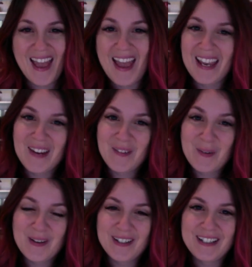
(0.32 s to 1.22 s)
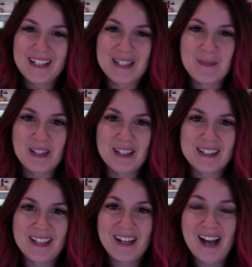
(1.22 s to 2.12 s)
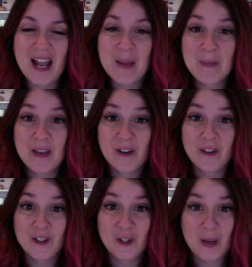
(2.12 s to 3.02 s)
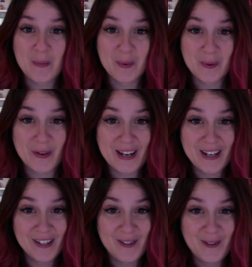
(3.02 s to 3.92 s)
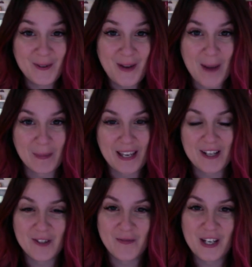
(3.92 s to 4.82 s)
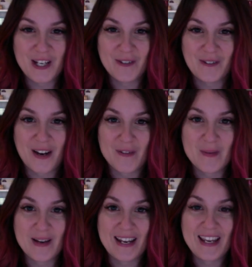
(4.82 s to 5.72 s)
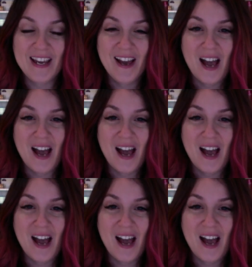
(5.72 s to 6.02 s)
Hey everyone, it's Melissa. I'm here to do a brand new application video for everybody.